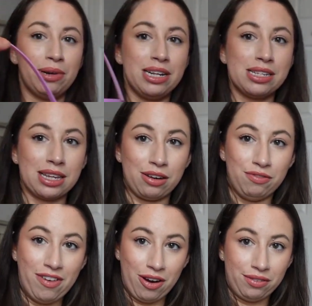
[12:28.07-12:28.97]
but it's like
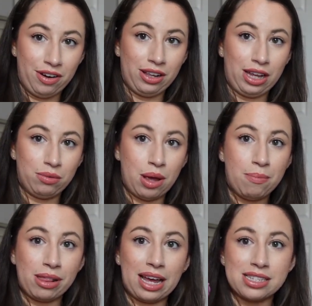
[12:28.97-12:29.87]
very, very
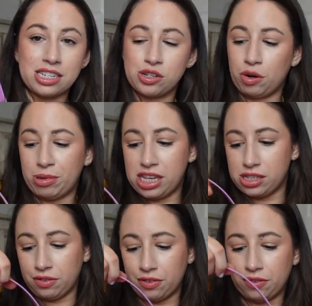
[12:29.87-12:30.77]
lightweight plastic. So it'll be
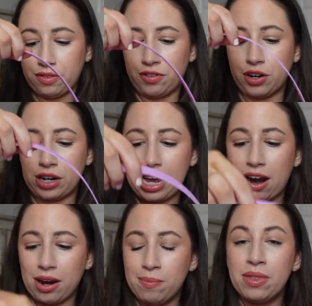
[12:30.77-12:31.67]
easier for her to
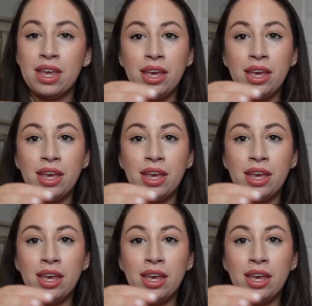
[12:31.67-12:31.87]
carry.